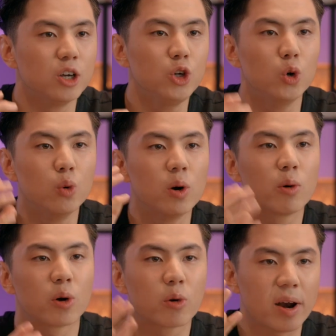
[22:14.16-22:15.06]
You will
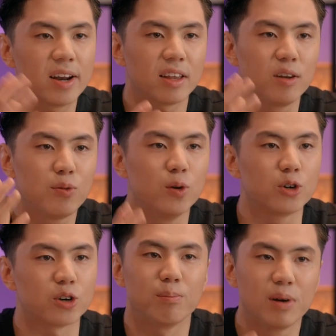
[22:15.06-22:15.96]
regret it in the
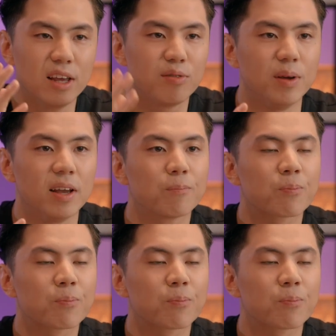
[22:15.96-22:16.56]
future, believe me.